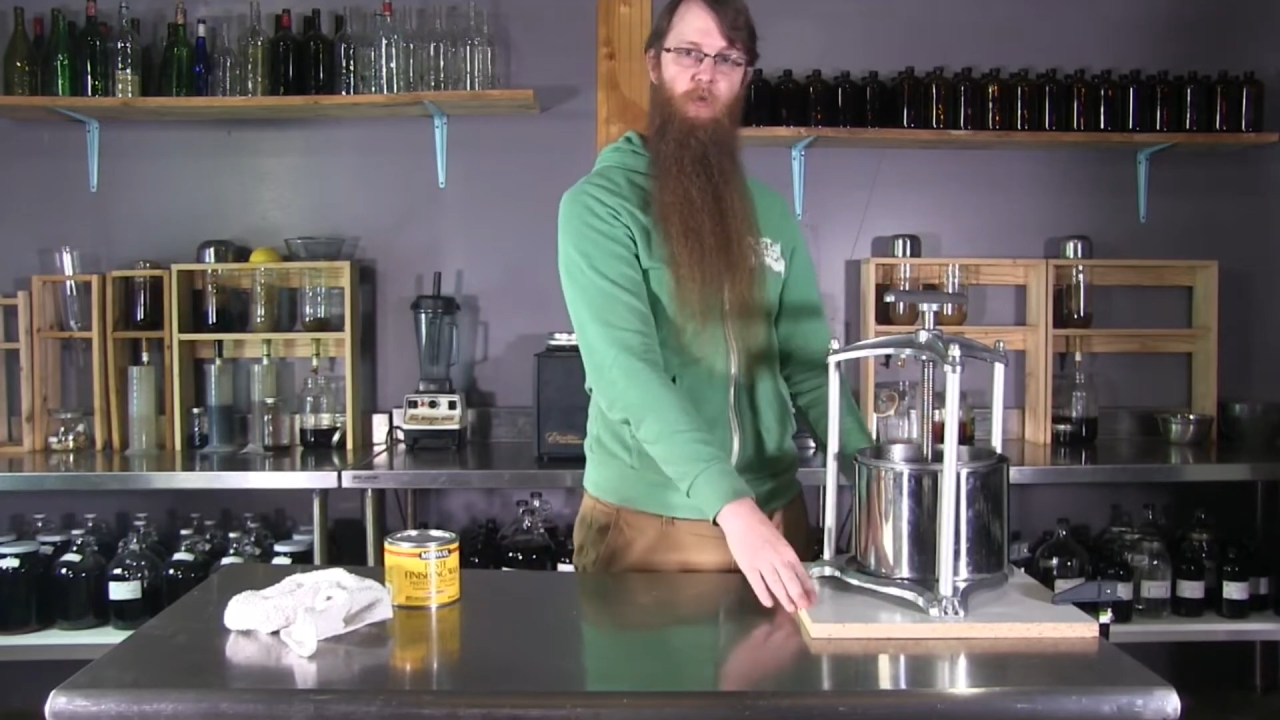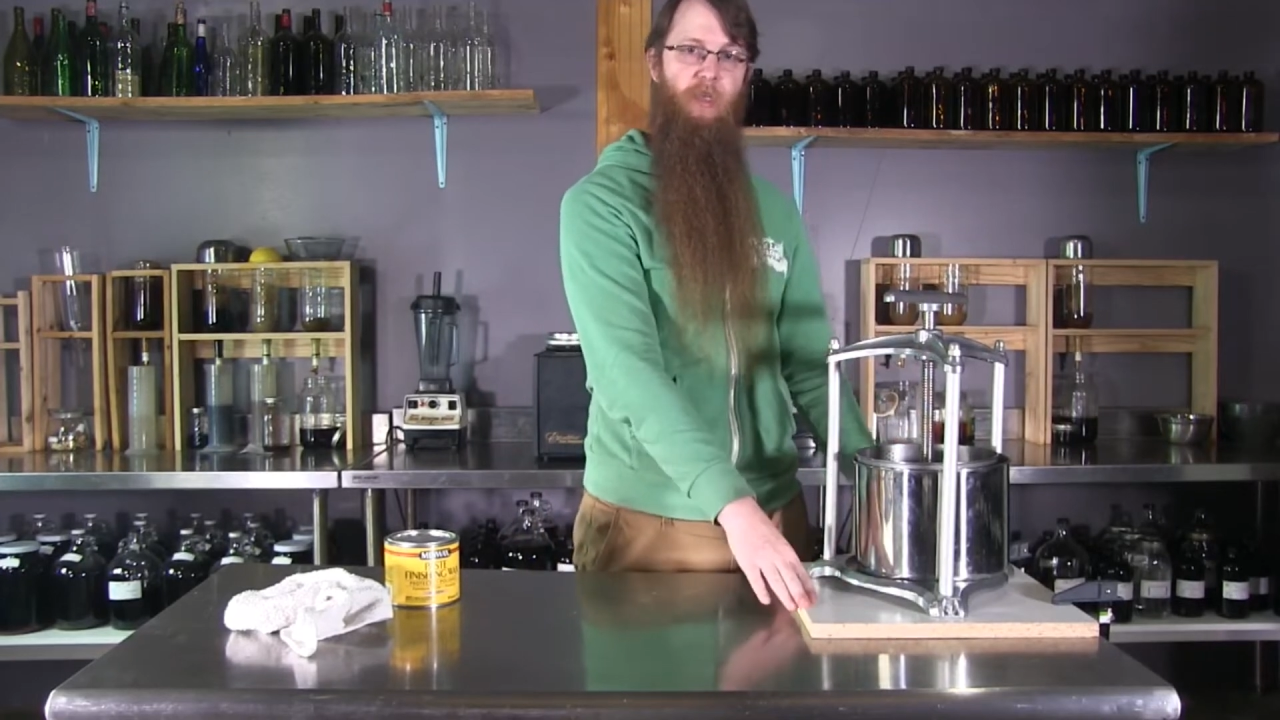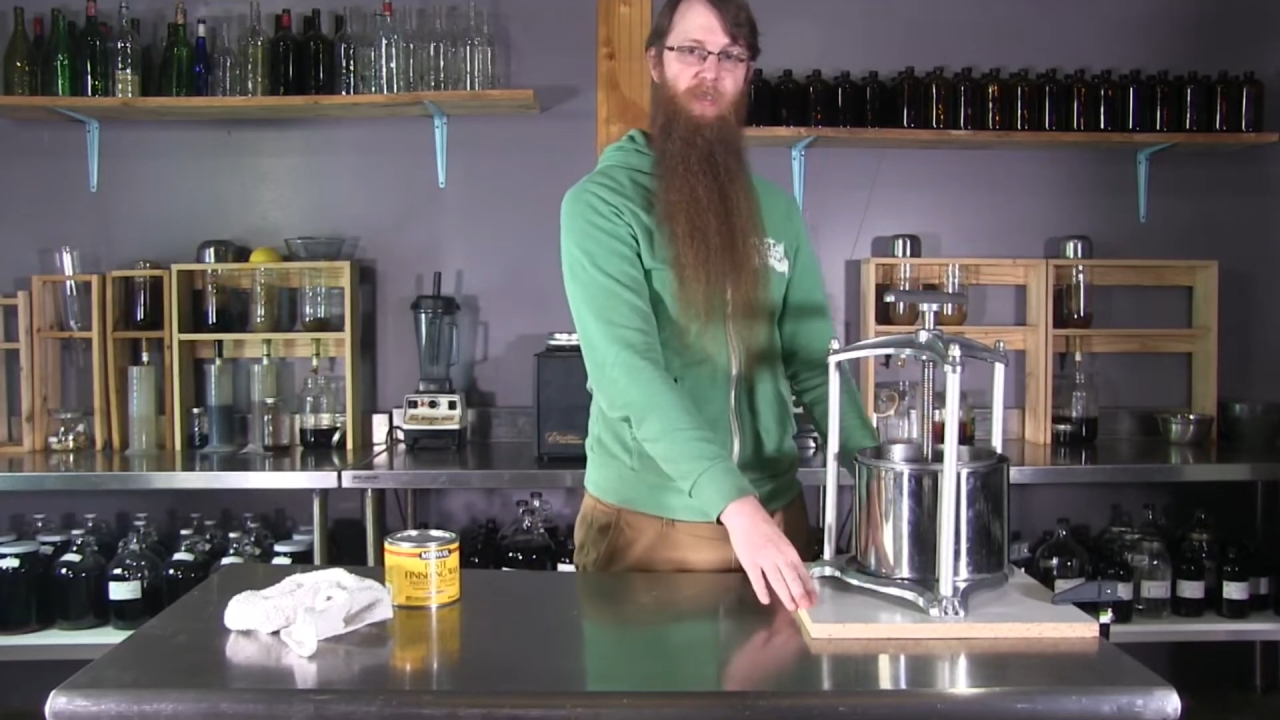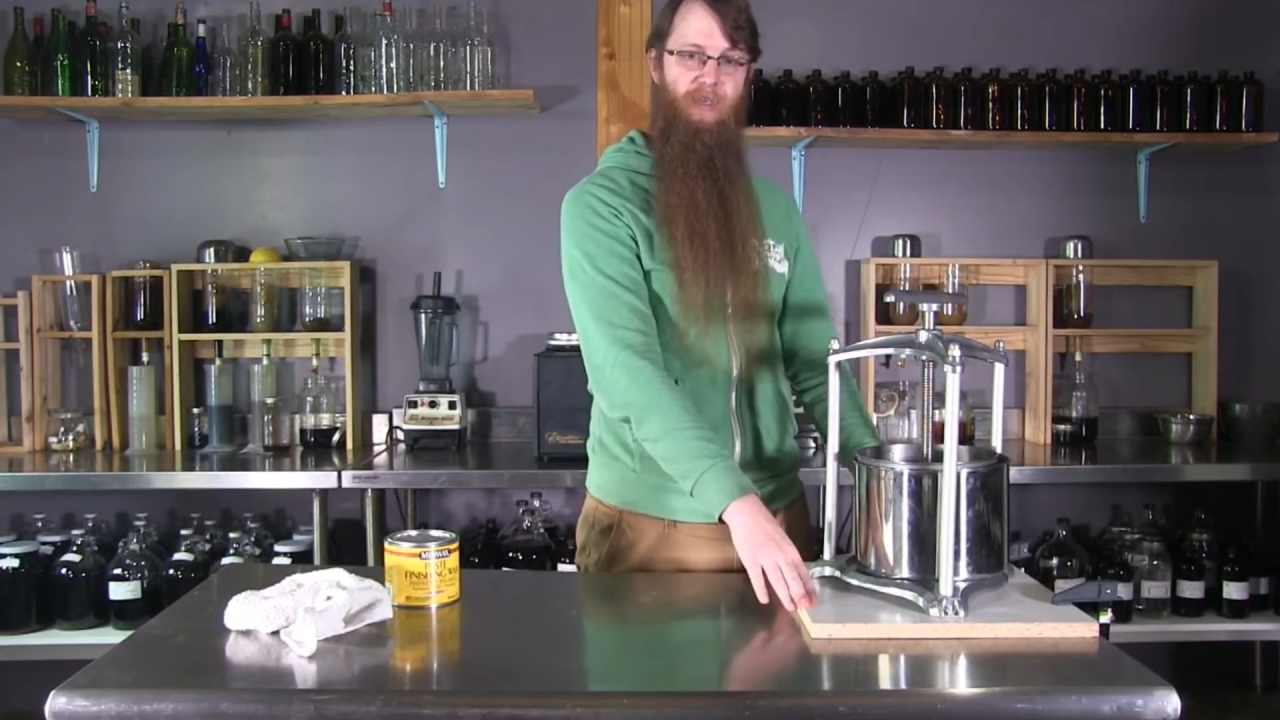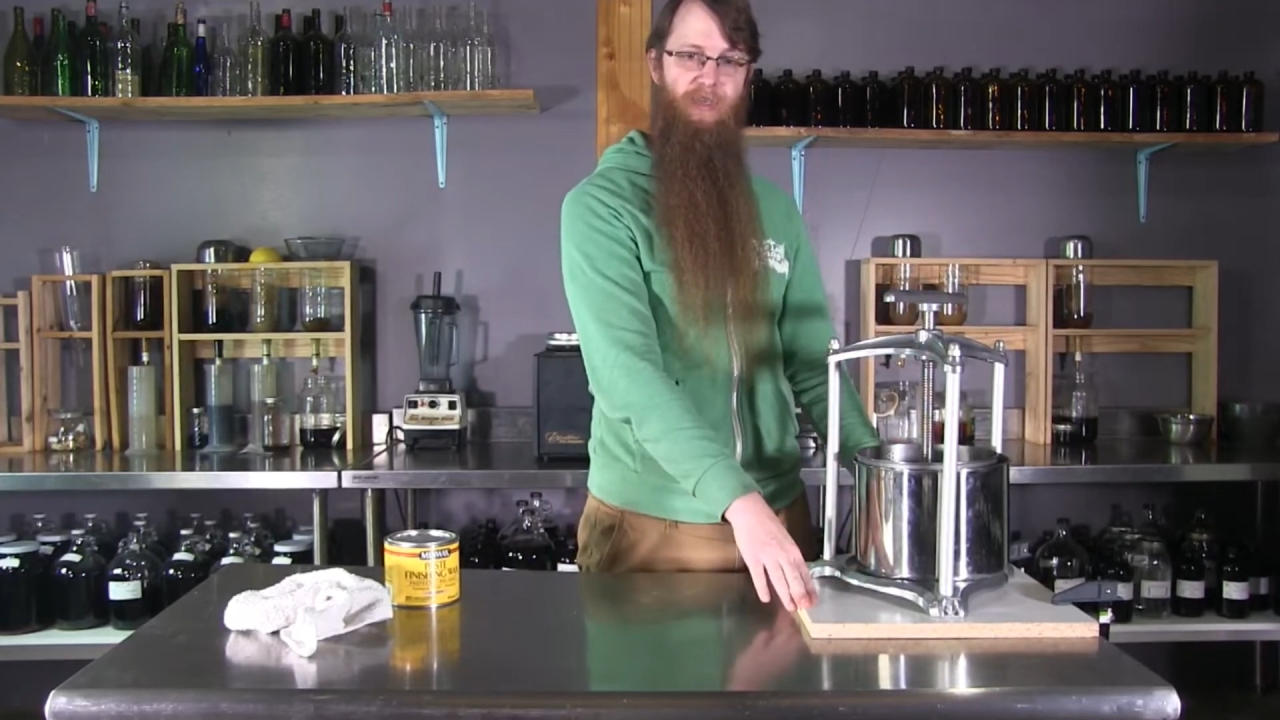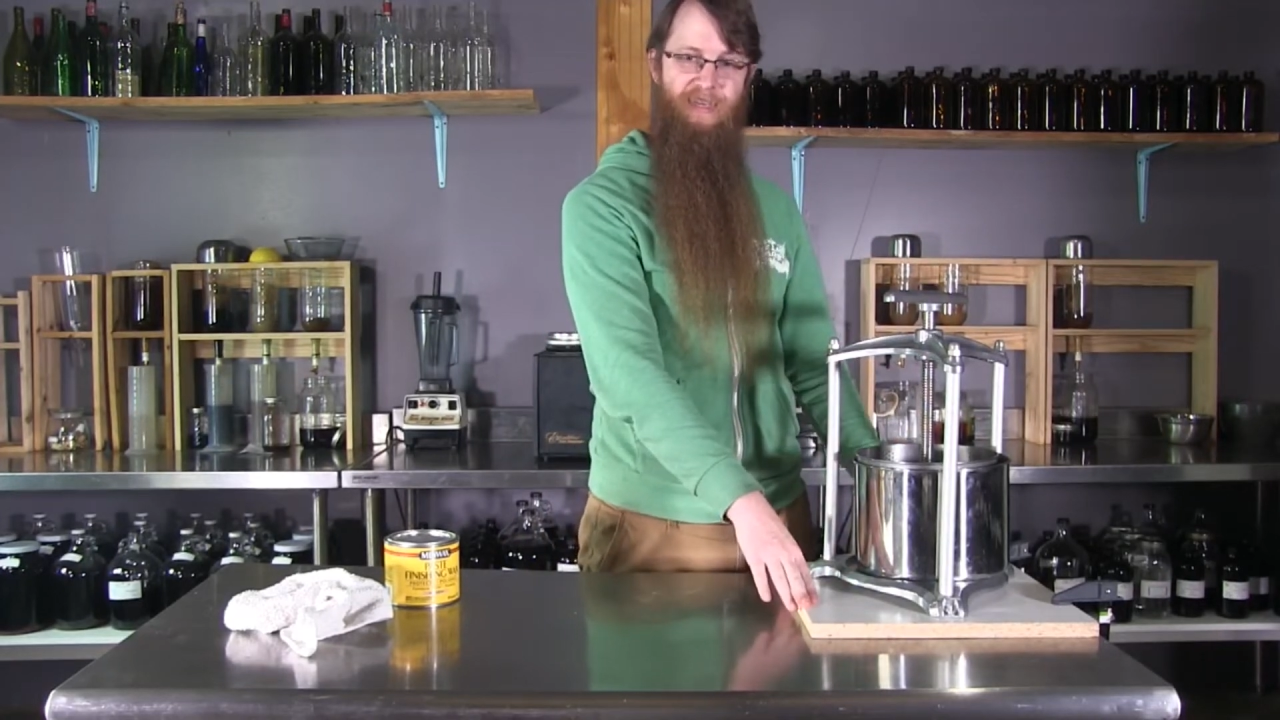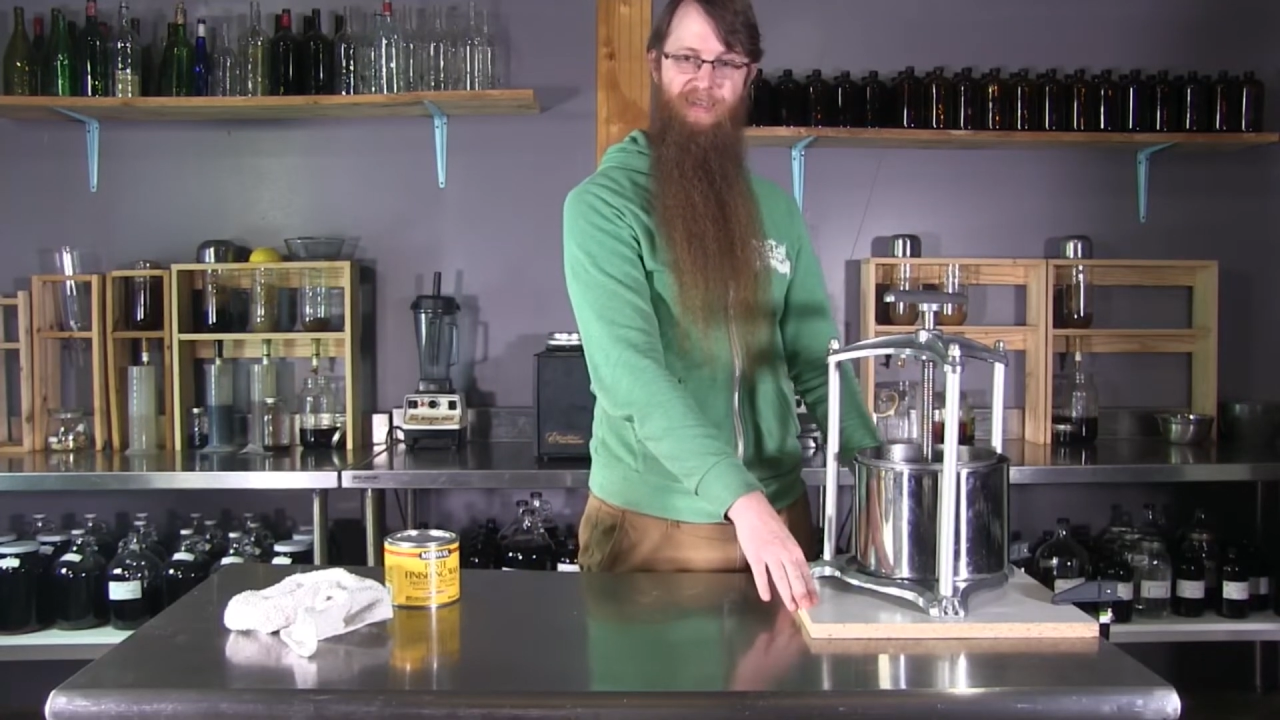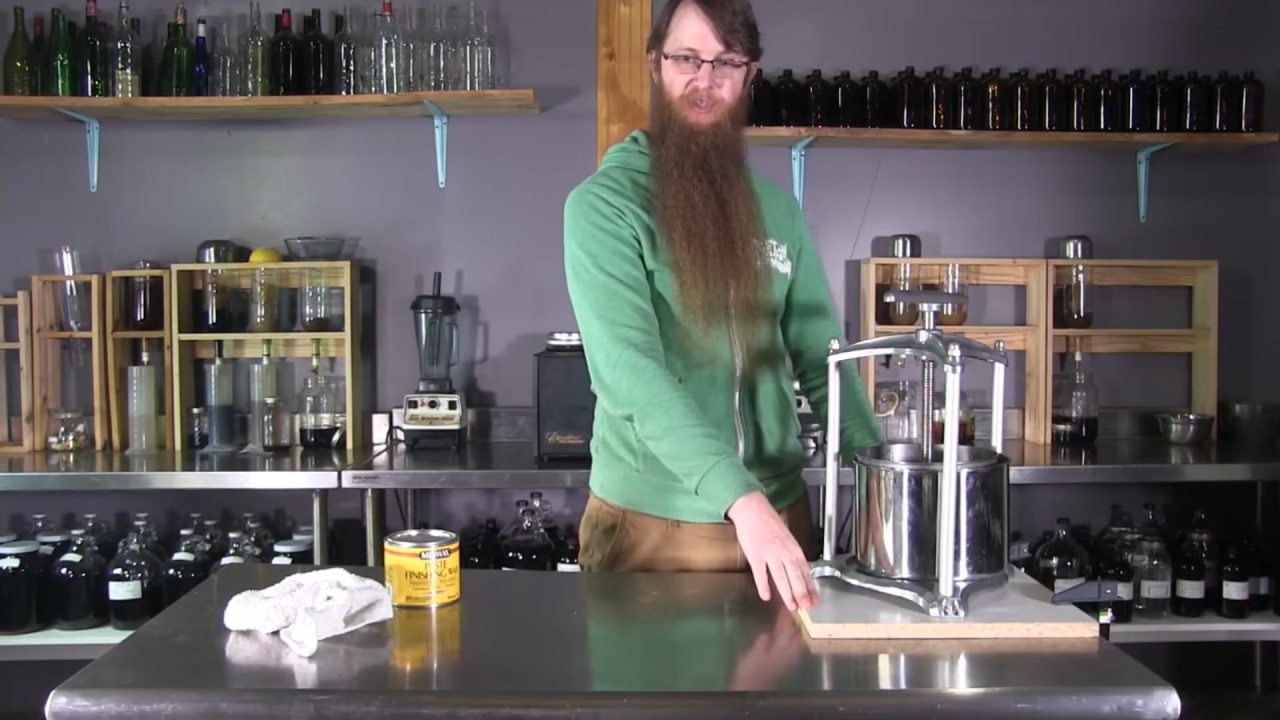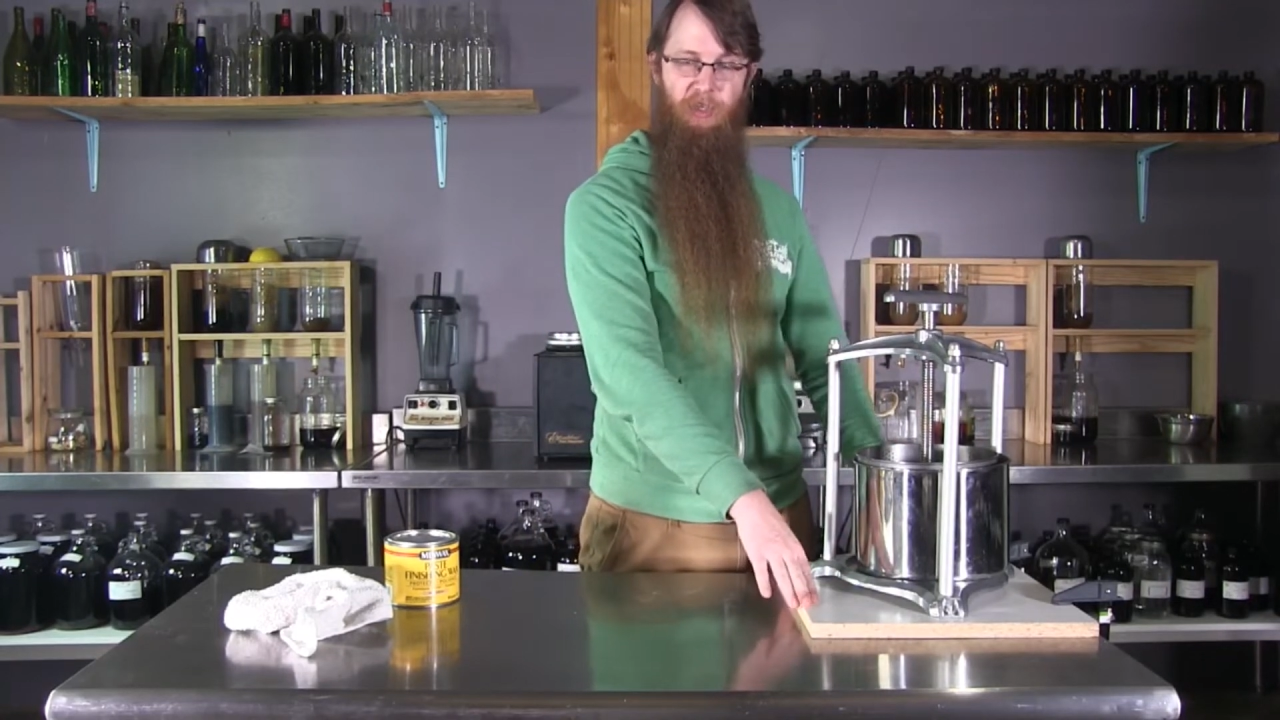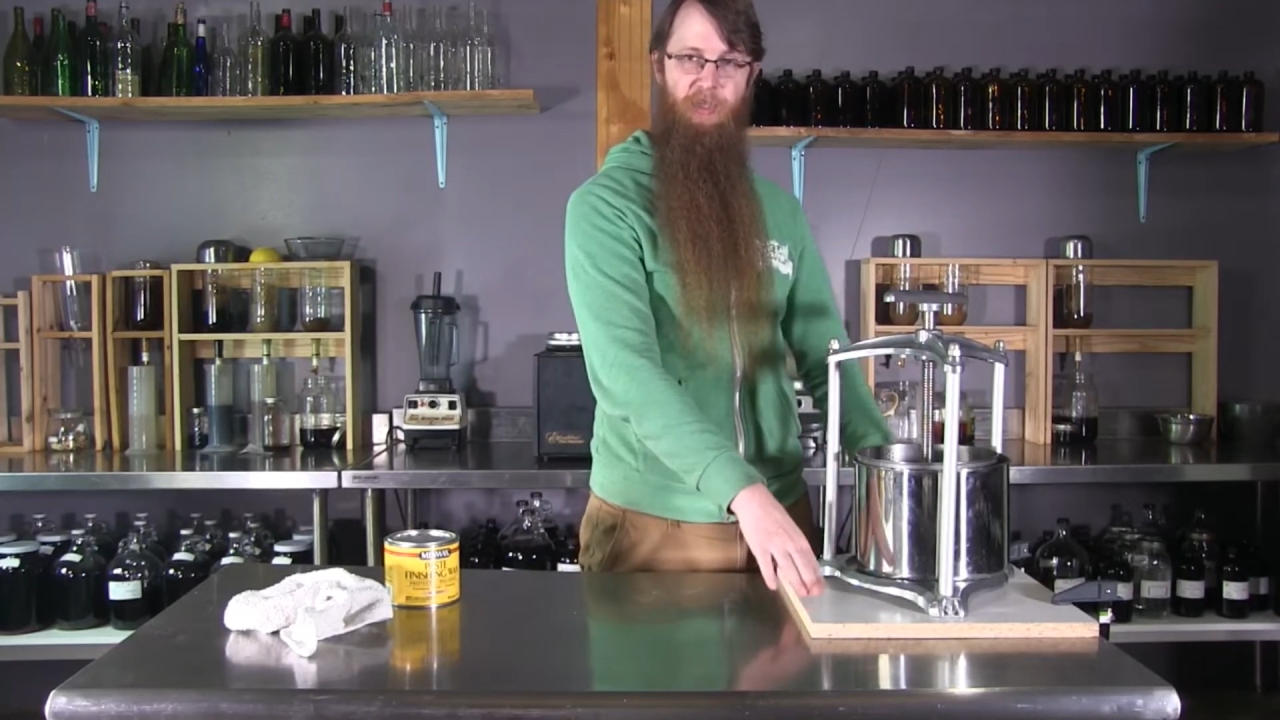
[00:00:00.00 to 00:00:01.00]
can then
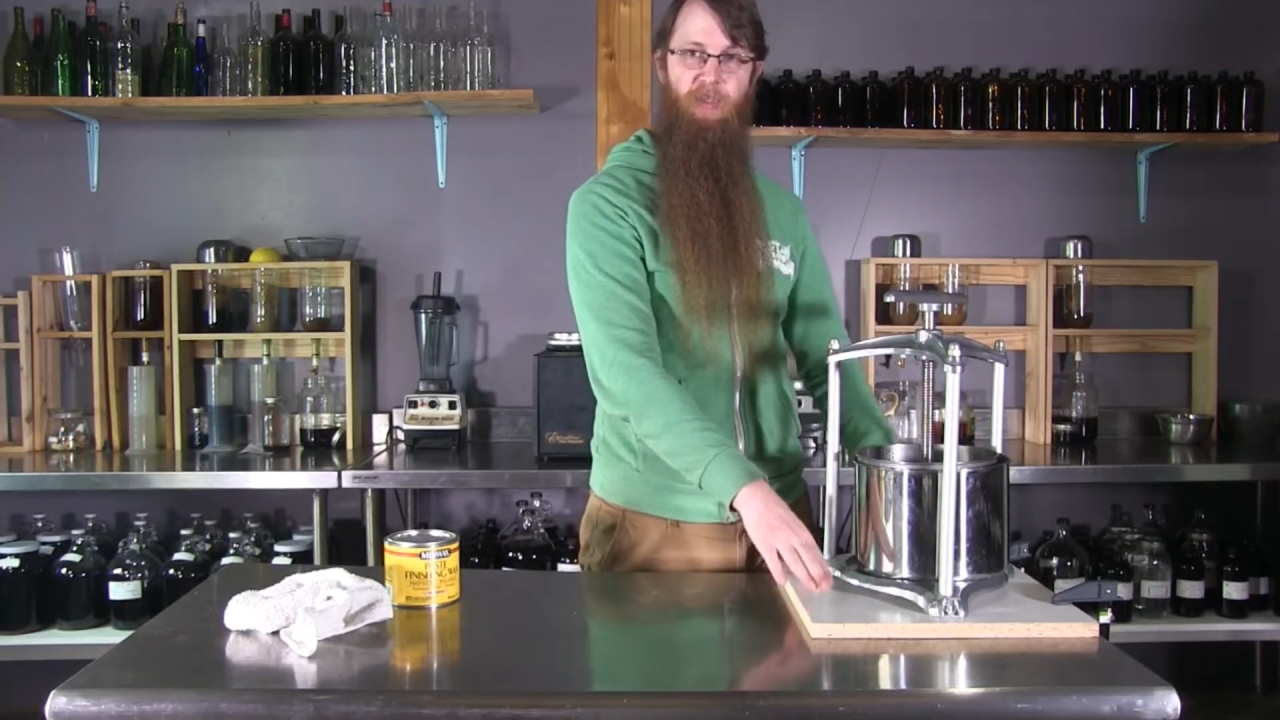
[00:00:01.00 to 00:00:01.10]
easily